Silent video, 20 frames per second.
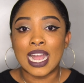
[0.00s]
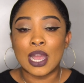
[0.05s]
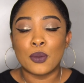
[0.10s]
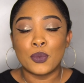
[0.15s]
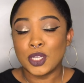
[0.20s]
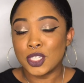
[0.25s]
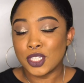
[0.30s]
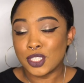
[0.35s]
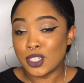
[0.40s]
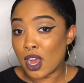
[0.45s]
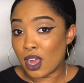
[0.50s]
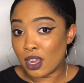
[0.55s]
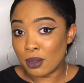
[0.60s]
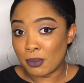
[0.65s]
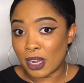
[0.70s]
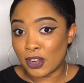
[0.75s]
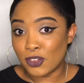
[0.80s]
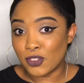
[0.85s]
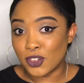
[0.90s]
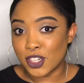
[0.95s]
can we just talk
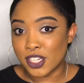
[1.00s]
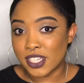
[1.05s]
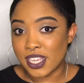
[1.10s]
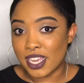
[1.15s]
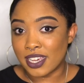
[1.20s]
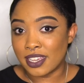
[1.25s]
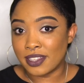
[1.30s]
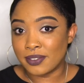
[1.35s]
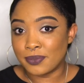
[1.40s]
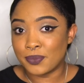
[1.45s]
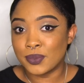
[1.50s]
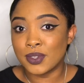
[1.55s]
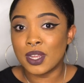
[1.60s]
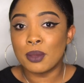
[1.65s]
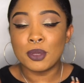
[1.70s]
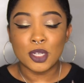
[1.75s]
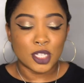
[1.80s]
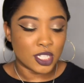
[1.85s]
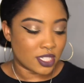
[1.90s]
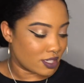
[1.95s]
about it for a second?
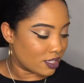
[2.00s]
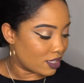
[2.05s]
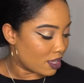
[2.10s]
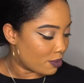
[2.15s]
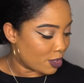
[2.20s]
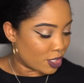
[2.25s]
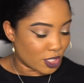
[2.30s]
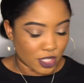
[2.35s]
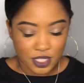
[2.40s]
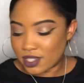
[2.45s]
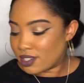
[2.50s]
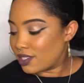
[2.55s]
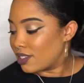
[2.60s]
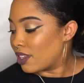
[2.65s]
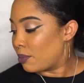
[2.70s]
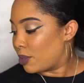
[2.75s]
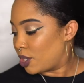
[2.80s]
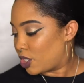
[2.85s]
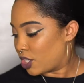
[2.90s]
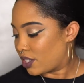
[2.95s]
Let me just, let me just,
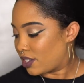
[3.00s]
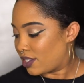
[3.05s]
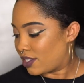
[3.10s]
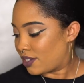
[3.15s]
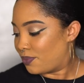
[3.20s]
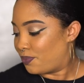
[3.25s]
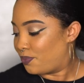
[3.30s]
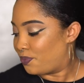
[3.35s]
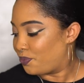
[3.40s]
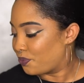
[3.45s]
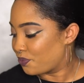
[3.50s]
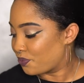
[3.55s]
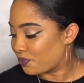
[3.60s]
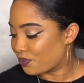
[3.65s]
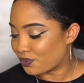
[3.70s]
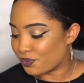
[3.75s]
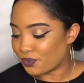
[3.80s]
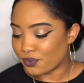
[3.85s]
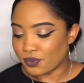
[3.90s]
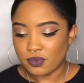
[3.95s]
let me just.
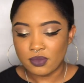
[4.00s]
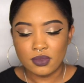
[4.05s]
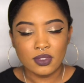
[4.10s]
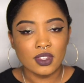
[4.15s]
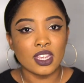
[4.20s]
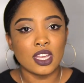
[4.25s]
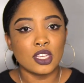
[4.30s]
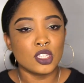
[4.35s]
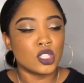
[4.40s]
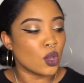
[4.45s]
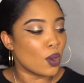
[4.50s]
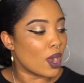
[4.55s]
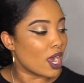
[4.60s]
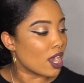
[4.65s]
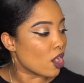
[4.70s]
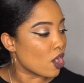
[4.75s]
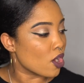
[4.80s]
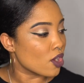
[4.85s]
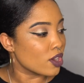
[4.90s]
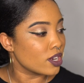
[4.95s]
So
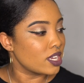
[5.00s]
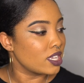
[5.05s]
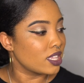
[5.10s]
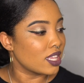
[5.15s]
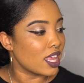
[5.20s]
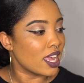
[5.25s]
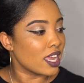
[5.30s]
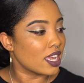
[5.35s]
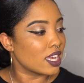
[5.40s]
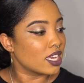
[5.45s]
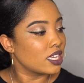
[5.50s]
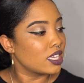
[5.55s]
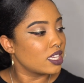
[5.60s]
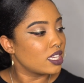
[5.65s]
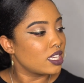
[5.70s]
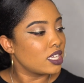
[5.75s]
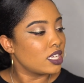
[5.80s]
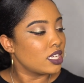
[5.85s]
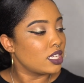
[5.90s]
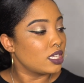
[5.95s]
I already like
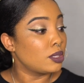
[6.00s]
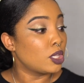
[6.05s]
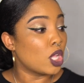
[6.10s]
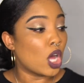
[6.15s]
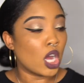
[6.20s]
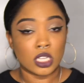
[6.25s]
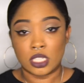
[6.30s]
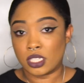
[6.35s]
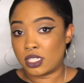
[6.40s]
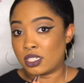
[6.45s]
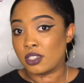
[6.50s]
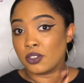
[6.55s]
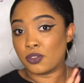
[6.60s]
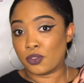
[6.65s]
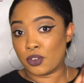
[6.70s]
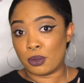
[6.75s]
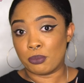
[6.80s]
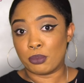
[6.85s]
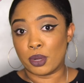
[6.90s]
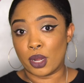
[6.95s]
lost the
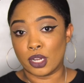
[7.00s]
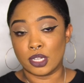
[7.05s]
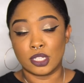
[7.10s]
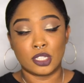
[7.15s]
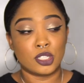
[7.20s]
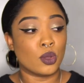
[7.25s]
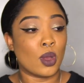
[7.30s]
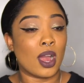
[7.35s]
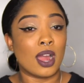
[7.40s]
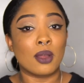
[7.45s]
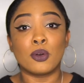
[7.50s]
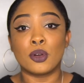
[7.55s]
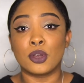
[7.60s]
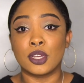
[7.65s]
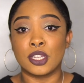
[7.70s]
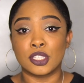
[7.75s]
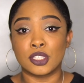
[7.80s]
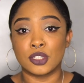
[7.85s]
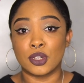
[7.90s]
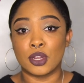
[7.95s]
front part. So I will
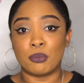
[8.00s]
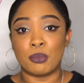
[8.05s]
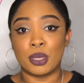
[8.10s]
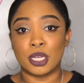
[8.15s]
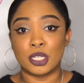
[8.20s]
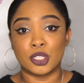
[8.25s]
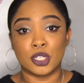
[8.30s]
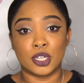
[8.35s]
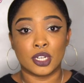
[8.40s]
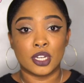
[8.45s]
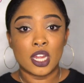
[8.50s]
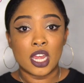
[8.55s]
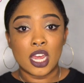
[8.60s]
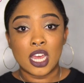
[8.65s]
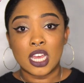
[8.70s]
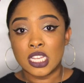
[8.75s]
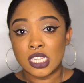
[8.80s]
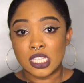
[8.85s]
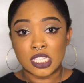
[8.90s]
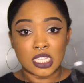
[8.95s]
insert a picture
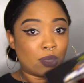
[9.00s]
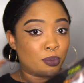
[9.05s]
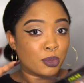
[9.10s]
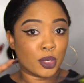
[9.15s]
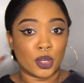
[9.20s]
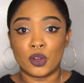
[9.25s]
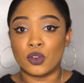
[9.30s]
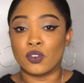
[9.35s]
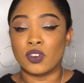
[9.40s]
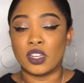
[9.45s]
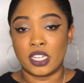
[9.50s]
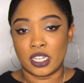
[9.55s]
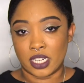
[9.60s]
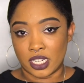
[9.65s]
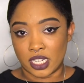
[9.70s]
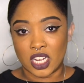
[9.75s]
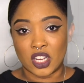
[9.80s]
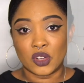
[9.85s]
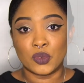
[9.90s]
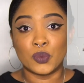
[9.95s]
somewhere over
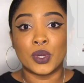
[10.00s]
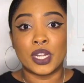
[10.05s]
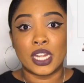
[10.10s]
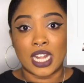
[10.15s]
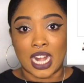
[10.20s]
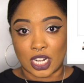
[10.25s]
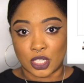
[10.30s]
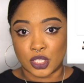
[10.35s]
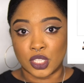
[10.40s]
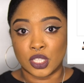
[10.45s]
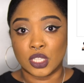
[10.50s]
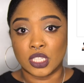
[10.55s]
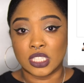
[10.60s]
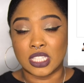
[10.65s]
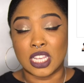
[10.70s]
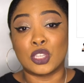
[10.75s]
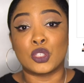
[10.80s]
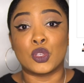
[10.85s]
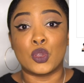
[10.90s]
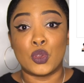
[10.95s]
here of what it actually
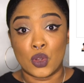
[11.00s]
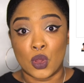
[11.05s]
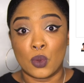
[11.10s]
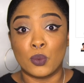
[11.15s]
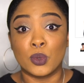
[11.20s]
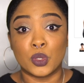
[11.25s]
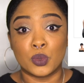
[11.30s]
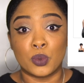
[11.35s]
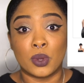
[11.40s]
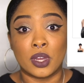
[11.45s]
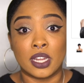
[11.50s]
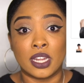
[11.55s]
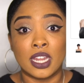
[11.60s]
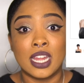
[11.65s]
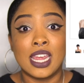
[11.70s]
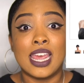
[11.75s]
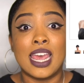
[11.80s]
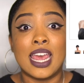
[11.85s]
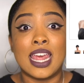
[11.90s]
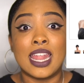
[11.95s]
looks like so you know which
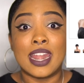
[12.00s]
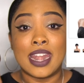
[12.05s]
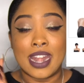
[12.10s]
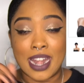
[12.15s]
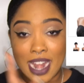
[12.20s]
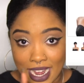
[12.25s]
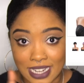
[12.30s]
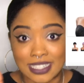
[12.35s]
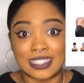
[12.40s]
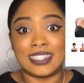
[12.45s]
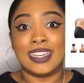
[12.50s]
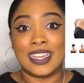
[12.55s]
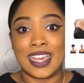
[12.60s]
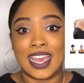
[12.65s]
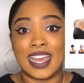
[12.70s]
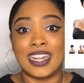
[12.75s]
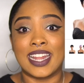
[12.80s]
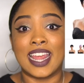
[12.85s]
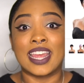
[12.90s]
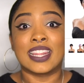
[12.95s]
one not to
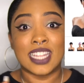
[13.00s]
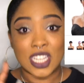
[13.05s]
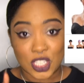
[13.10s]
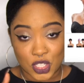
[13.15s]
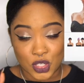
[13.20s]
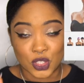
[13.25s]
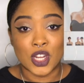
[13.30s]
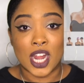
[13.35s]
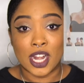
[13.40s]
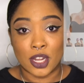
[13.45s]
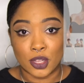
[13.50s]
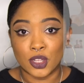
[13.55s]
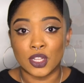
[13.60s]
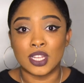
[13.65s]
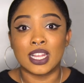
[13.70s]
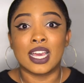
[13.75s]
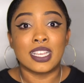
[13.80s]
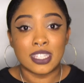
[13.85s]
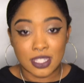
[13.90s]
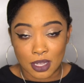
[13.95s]
get, unless you're trying to
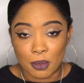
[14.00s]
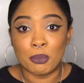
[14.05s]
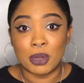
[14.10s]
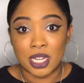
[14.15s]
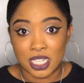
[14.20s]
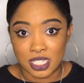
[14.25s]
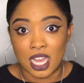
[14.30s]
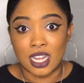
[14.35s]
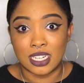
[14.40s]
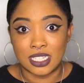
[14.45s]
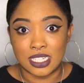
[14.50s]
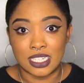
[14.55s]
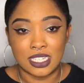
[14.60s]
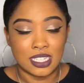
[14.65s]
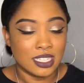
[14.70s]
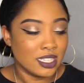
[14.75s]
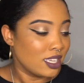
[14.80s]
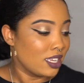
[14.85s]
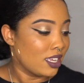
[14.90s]
look like somebody's auntie.